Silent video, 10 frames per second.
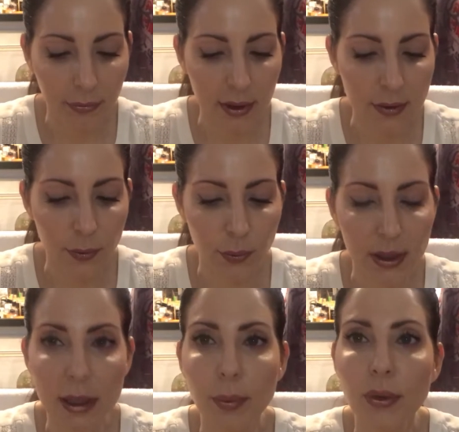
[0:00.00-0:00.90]
It's a
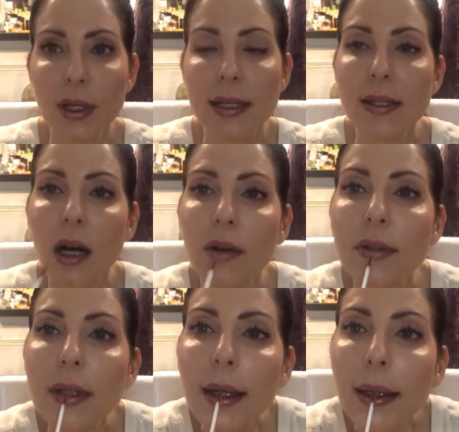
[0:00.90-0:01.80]
really pretty
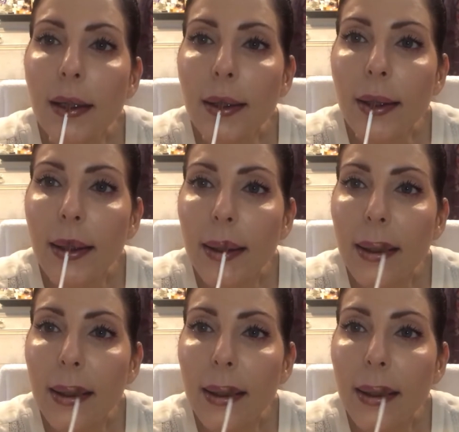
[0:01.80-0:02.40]
soft color.